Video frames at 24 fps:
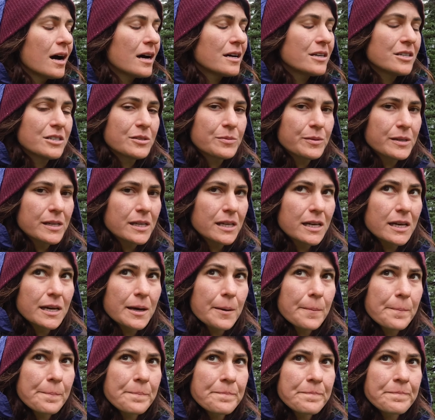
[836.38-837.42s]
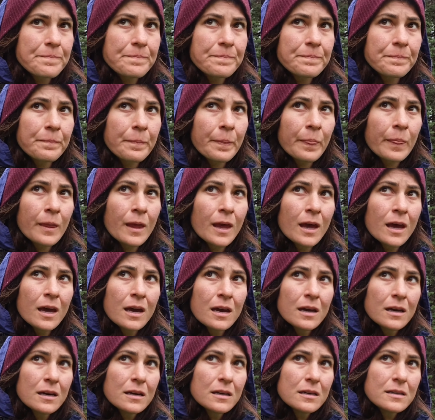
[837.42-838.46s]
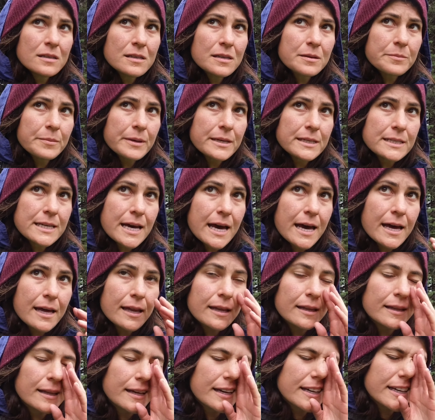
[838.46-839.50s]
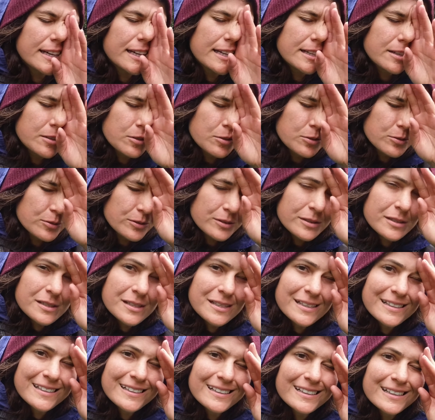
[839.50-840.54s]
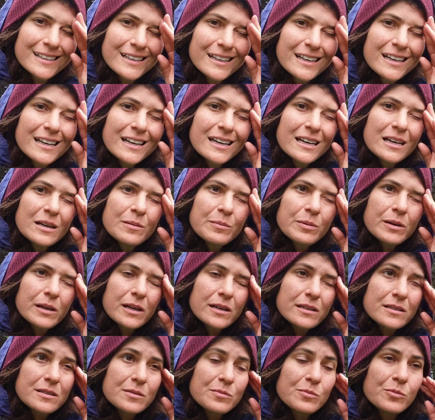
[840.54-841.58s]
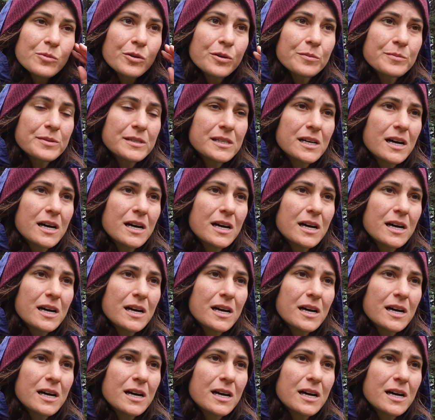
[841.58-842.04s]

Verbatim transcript: I just want to like sit in my tent and like eat noodles, put on some warm